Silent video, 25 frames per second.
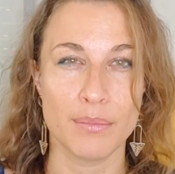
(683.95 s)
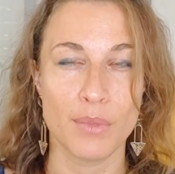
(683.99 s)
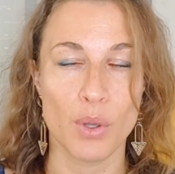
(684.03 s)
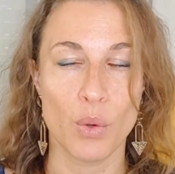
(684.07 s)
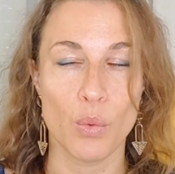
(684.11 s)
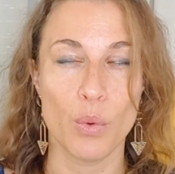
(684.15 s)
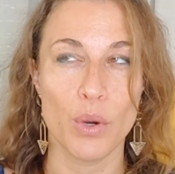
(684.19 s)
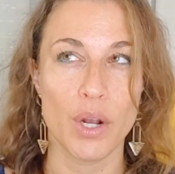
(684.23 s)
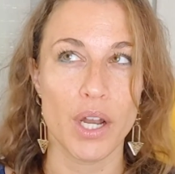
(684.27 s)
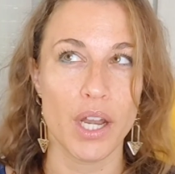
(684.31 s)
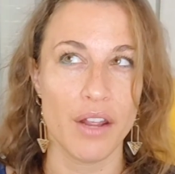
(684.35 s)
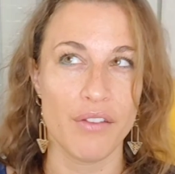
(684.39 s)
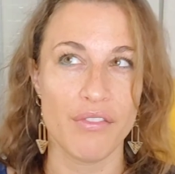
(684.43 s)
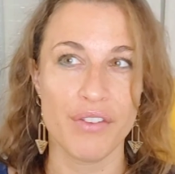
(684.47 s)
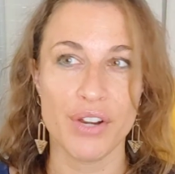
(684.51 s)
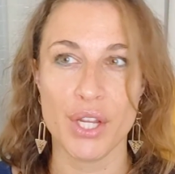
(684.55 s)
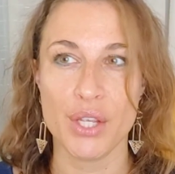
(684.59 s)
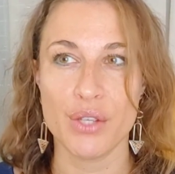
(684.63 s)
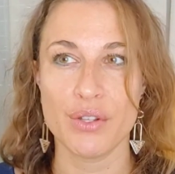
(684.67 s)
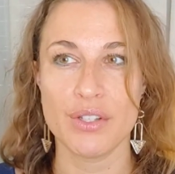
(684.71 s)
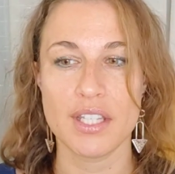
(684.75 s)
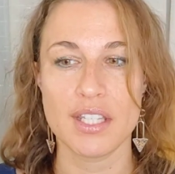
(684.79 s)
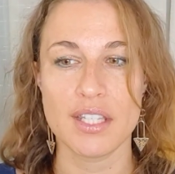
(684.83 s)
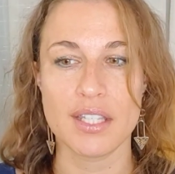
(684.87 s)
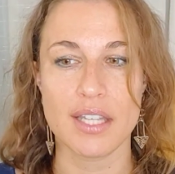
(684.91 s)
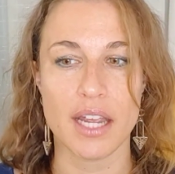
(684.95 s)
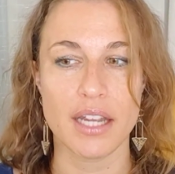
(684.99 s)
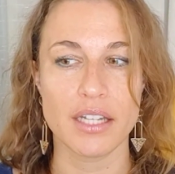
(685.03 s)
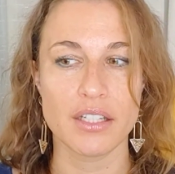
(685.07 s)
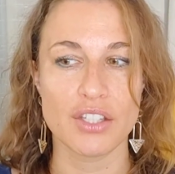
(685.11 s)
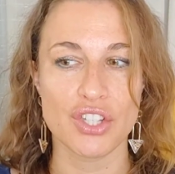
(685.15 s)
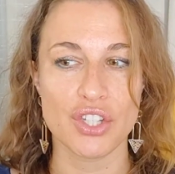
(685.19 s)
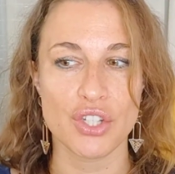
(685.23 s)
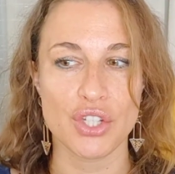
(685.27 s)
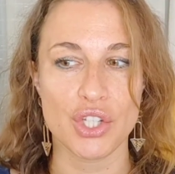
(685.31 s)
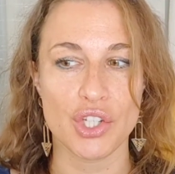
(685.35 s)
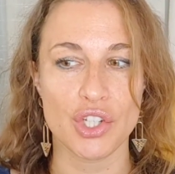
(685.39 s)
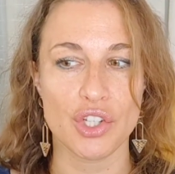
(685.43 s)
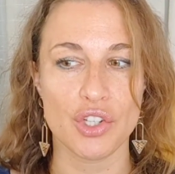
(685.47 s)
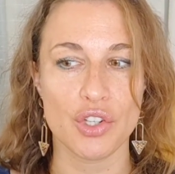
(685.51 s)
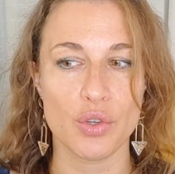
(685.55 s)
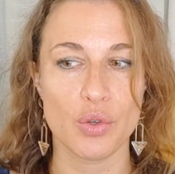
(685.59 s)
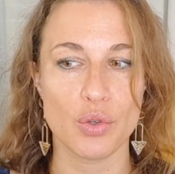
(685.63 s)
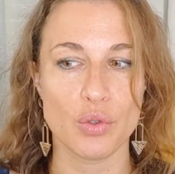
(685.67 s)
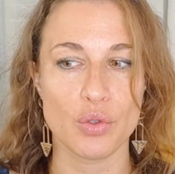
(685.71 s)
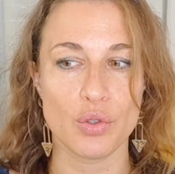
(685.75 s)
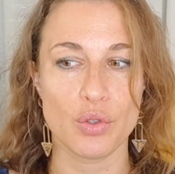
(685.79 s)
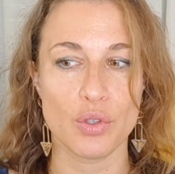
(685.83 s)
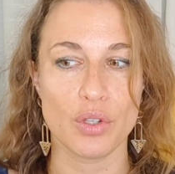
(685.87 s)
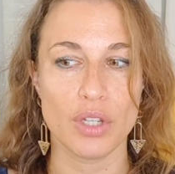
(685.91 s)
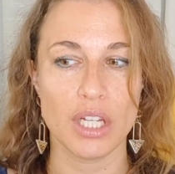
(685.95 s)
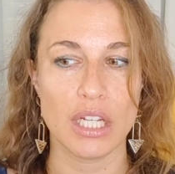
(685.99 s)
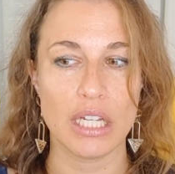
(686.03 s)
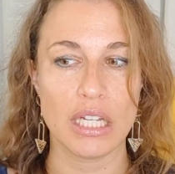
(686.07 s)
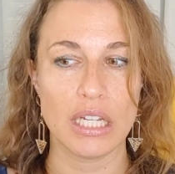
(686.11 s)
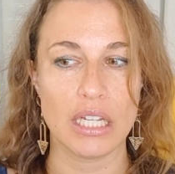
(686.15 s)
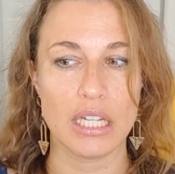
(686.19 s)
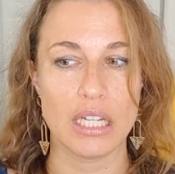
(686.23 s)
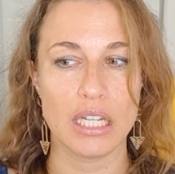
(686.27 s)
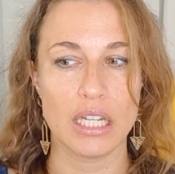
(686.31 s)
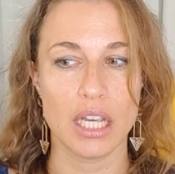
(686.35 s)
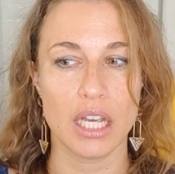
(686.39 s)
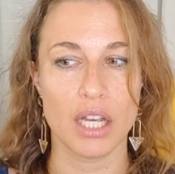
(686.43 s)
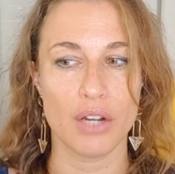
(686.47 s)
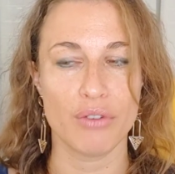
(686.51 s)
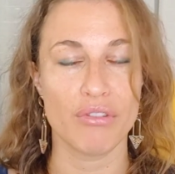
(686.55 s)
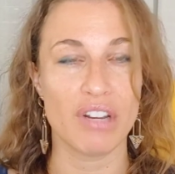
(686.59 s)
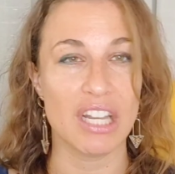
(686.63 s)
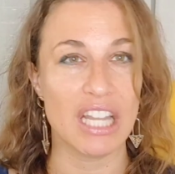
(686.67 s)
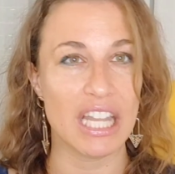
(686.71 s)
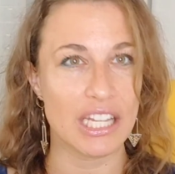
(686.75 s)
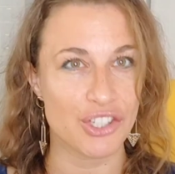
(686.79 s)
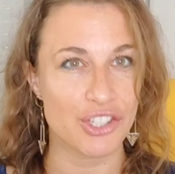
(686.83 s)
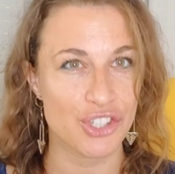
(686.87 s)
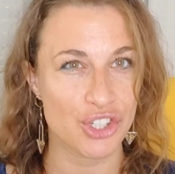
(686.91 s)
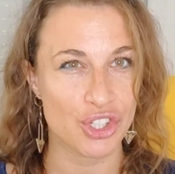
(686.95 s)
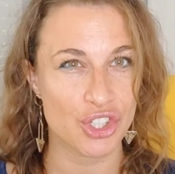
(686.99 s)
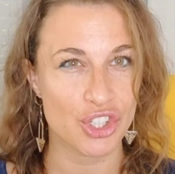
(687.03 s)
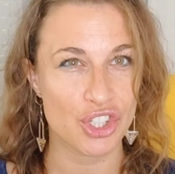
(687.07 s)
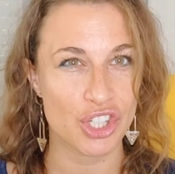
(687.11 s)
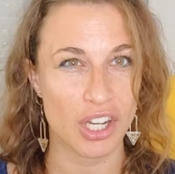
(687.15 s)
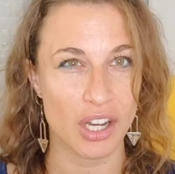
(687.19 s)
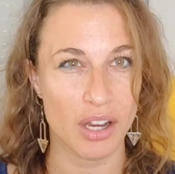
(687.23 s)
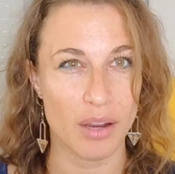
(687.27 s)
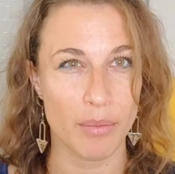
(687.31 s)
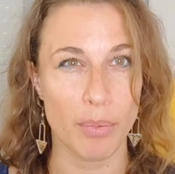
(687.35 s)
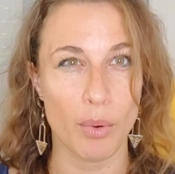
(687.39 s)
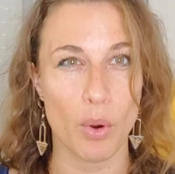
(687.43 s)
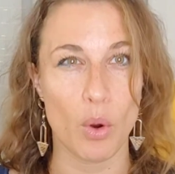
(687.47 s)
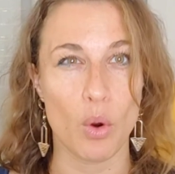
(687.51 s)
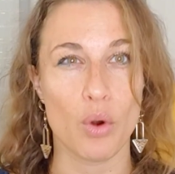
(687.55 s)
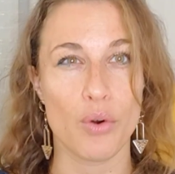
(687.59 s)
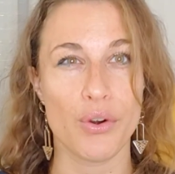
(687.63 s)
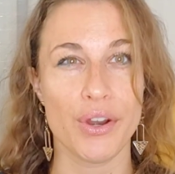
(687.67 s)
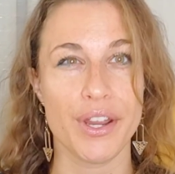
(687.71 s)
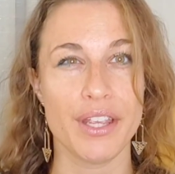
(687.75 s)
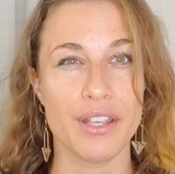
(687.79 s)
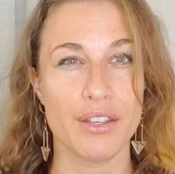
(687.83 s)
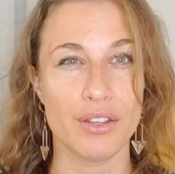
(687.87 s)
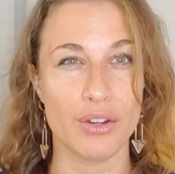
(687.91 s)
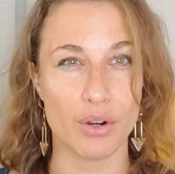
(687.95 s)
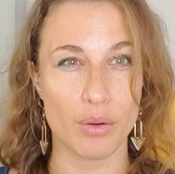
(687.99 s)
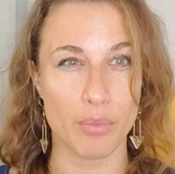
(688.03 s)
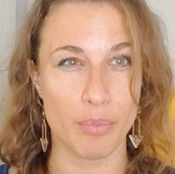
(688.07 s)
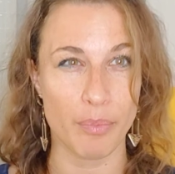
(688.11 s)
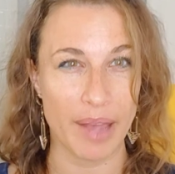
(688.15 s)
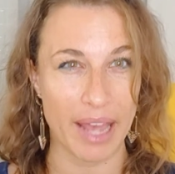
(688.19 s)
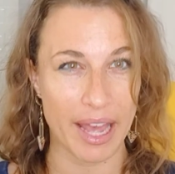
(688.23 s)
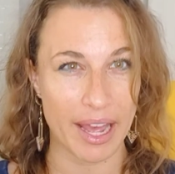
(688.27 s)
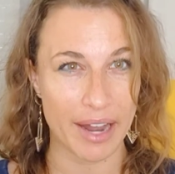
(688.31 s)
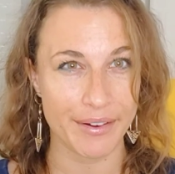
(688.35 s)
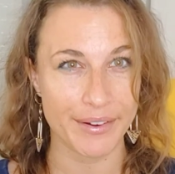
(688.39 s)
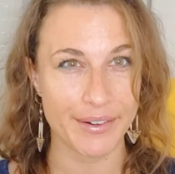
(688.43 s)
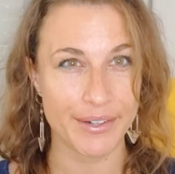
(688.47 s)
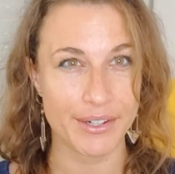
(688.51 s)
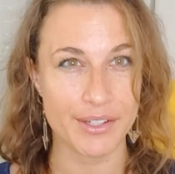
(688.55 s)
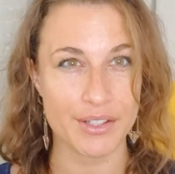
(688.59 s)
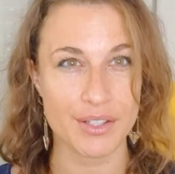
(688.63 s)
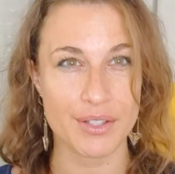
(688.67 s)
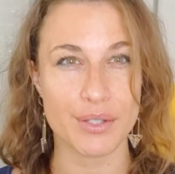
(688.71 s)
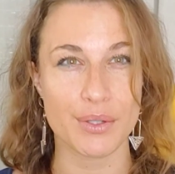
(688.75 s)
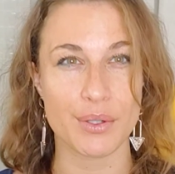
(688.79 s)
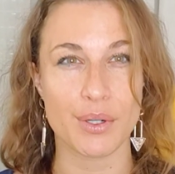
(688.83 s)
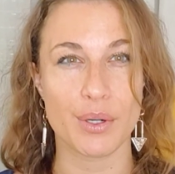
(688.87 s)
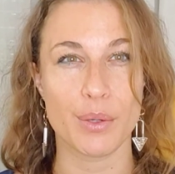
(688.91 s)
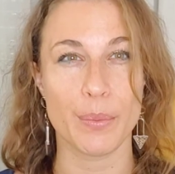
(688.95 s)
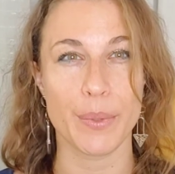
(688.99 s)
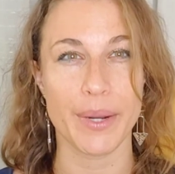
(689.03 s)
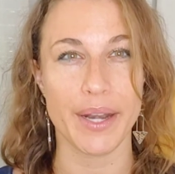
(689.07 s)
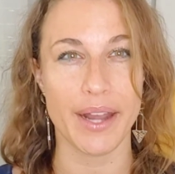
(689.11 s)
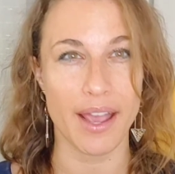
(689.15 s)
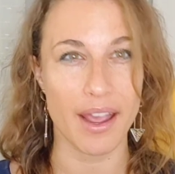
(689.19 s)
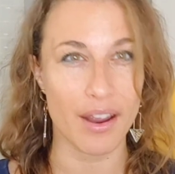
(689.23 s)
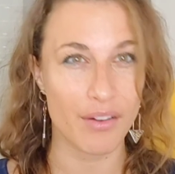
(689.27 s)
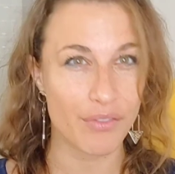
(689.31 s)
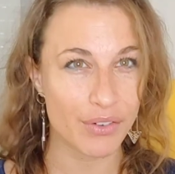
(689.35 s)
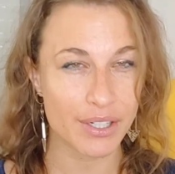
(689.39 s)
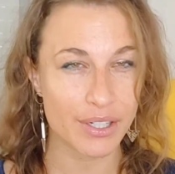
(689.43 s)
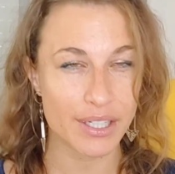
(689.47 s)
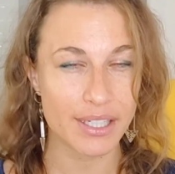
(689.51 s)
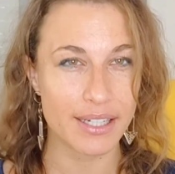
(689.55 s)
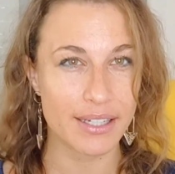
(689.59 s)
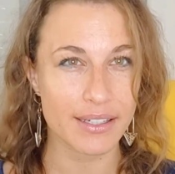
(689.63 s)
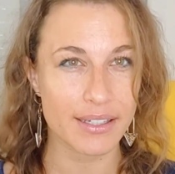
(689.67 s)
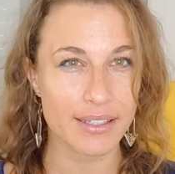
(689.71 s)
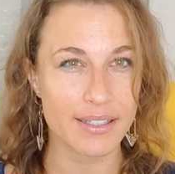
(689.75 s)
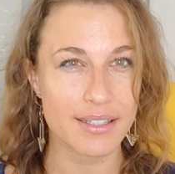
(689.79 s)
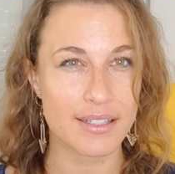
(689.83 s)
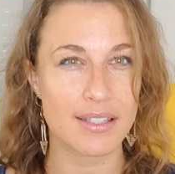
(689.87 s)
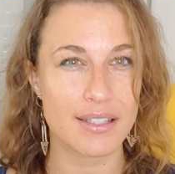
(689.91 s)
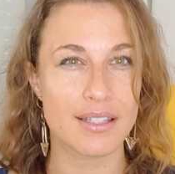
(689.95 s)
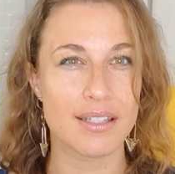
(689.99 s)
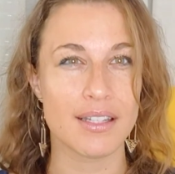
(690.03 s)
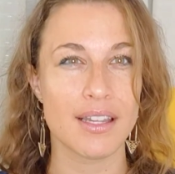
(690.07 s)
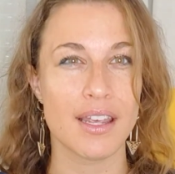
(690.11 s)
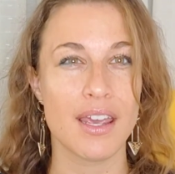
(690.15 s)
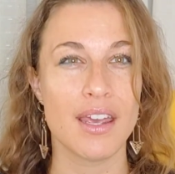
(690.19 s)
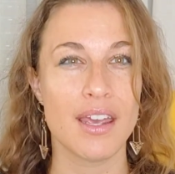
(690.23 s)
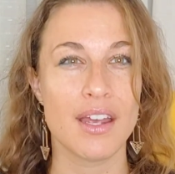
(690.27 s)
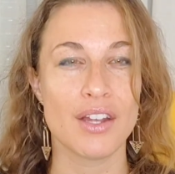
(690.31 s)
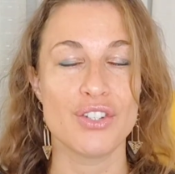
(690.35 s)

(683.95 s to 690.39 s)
Whatever you decide to do in a relationship or in your patterns or whatever it is,